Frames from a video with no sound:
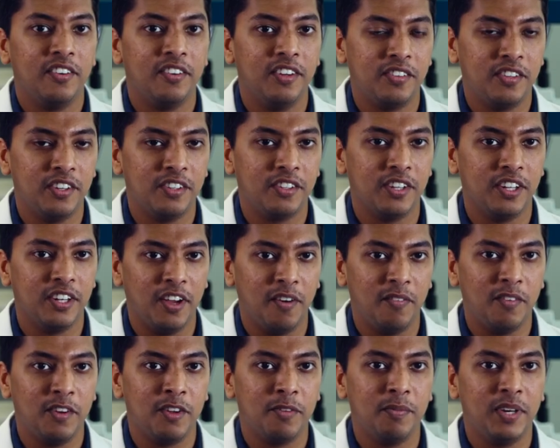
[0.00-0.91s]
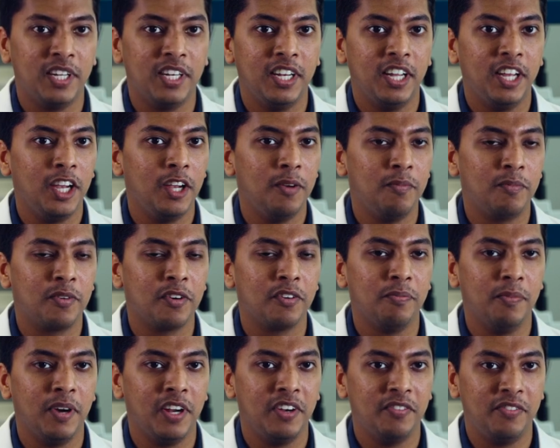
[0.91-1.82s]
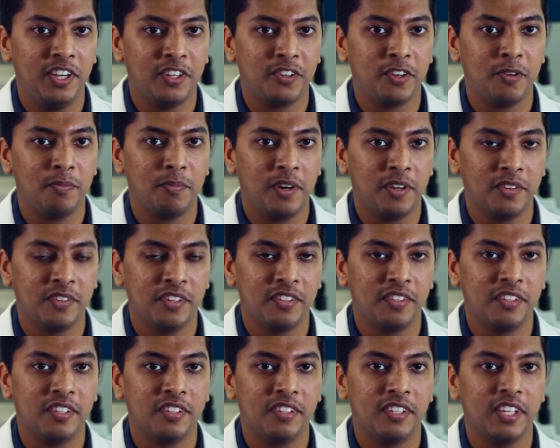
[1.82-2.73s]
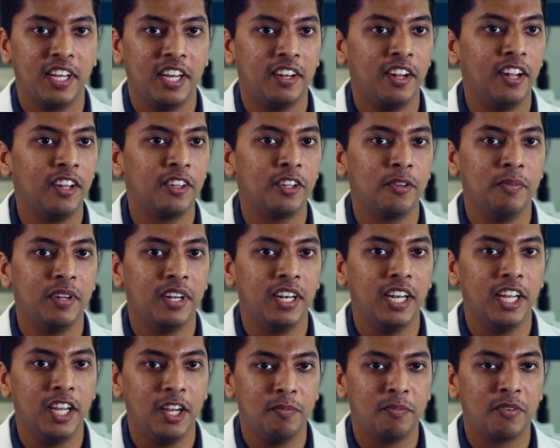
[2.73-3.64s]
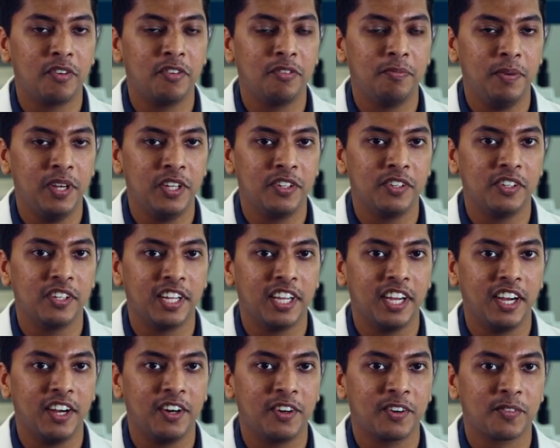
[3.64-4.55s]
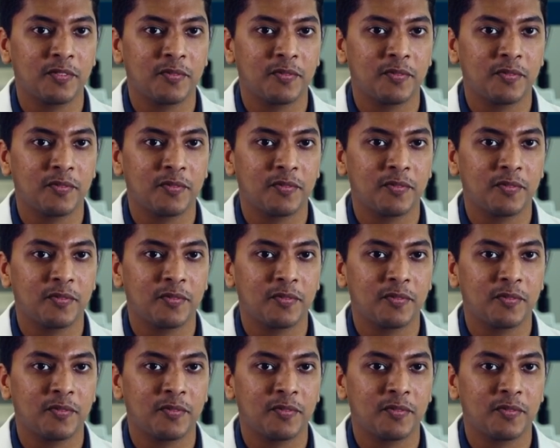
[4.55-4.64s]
research and development, improve manufacturing processes, and ultimately improve patient care.